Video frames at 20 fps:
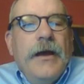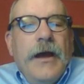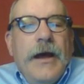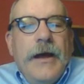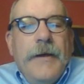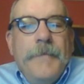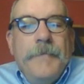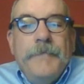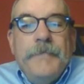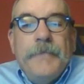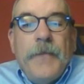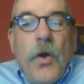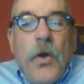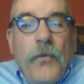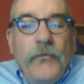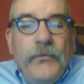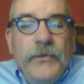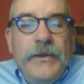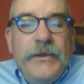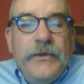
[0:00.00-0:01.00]
Um,
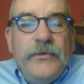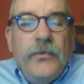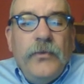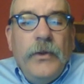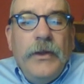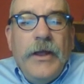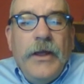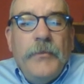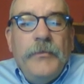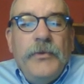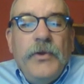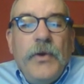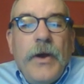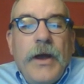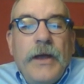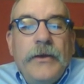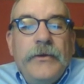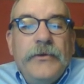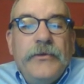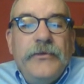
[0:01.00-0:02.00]
hopefully this will help you
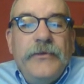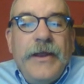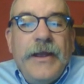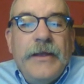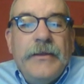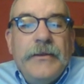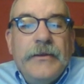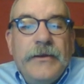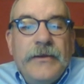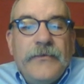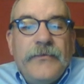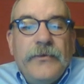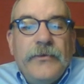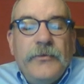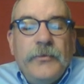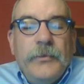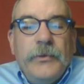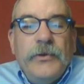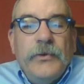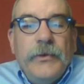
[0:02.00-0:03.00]
understand the
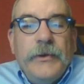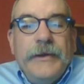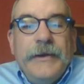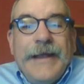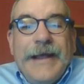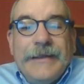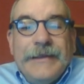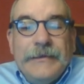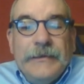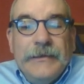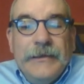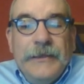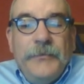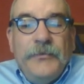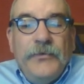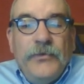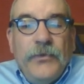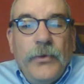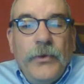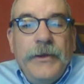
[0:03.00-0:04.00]
difference between
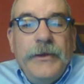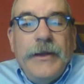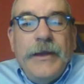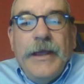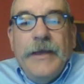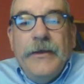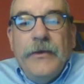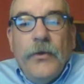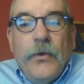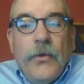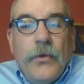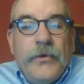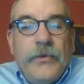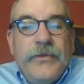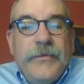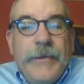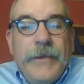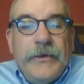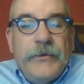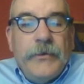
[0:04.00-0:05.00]
ellipsoid and
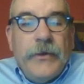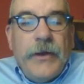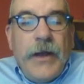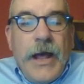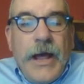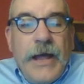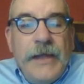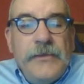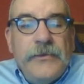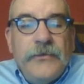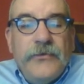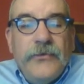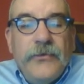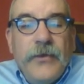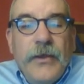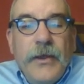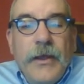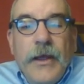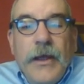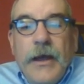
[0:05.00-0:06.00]
orthometric heights.